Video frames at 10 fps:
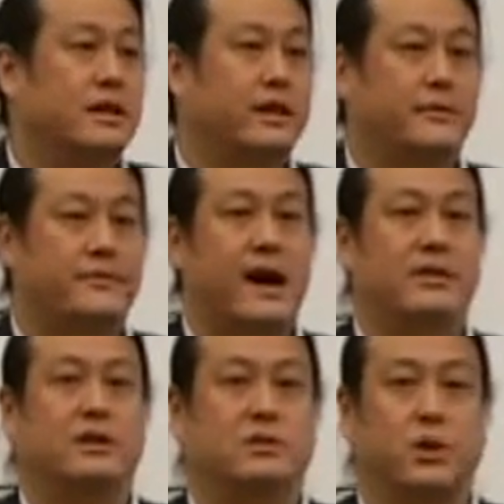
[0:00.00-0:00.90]
that the
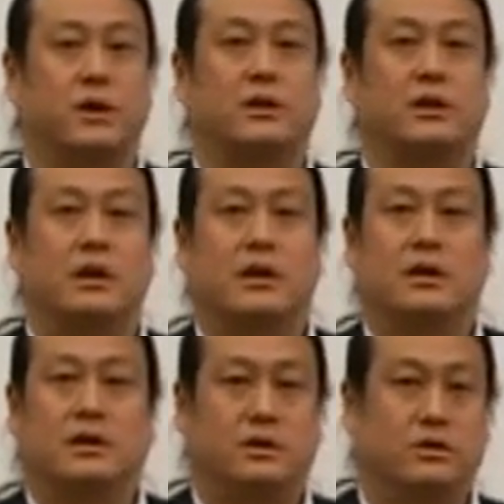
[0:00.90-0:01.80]
fact that Twitter,
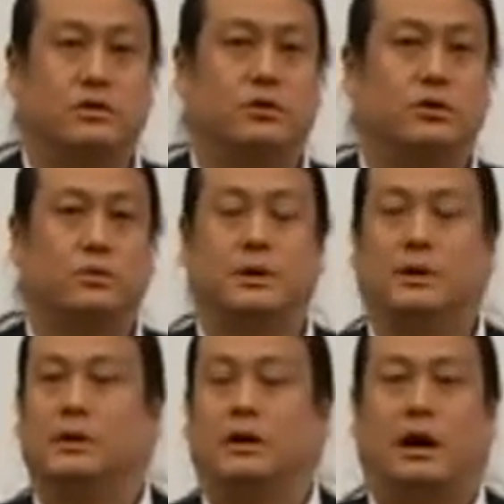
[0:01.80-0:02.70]
YouTube,
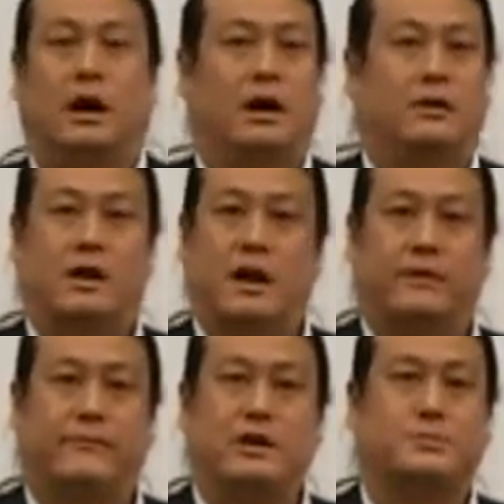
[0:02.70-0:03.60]
and
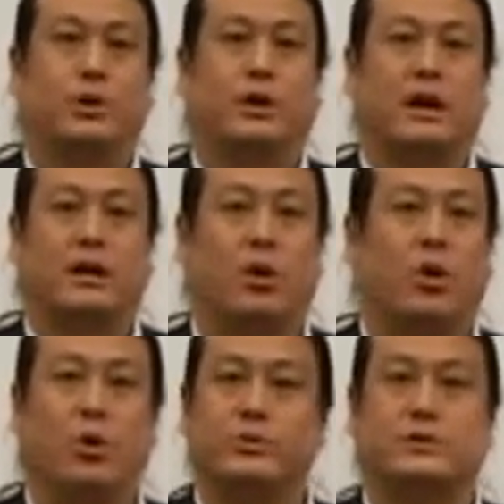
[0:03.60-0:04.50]
Facebook, and a
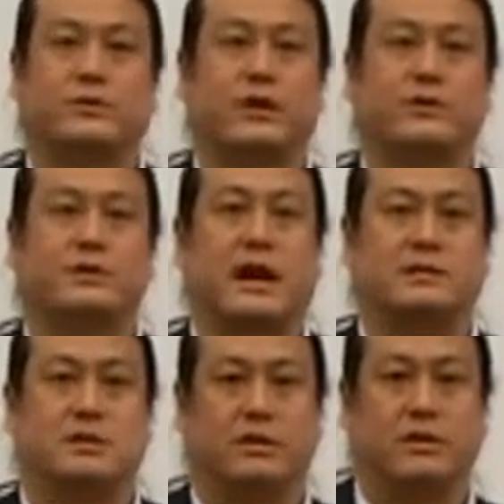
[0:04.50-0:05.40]
host of other
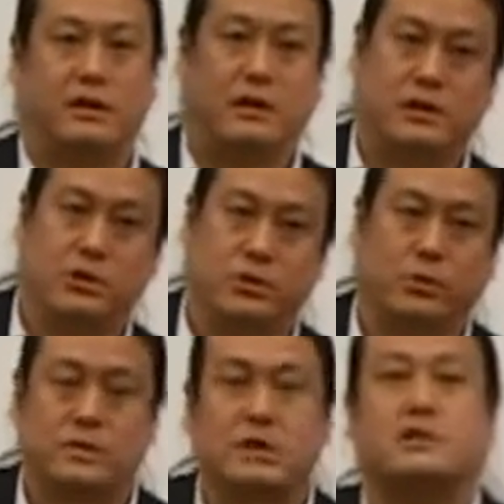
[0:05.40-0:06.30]
sites, you know, the
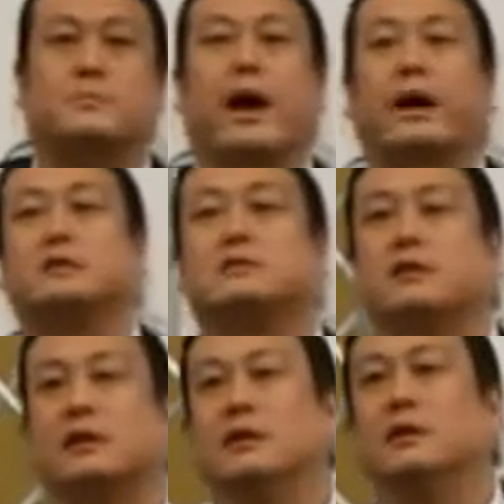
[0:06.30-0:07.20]
usual suspects,
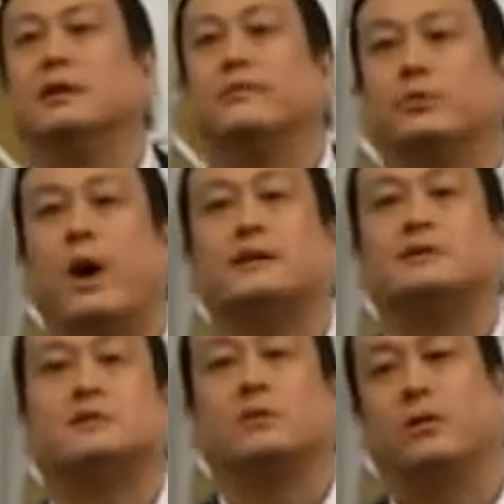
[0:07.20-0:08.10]
the
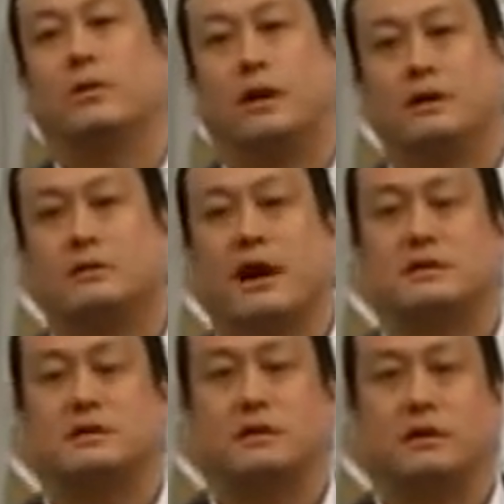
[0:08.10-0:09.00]
rights
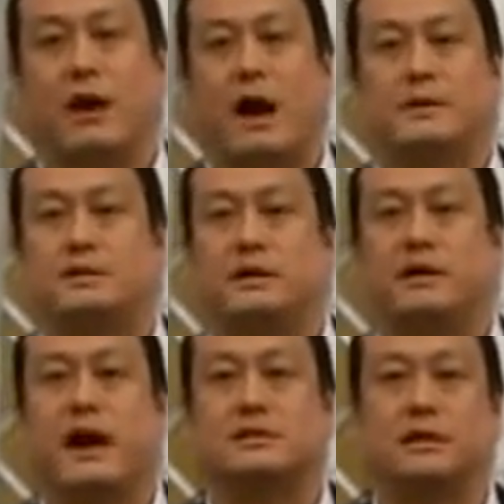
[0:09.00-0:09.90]
sites, you know, Amnesty
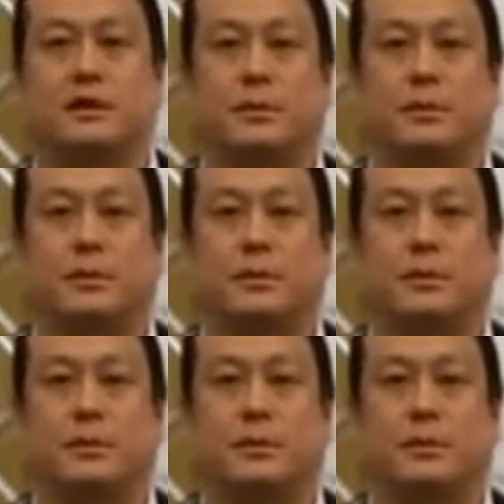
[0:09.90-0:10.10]
International,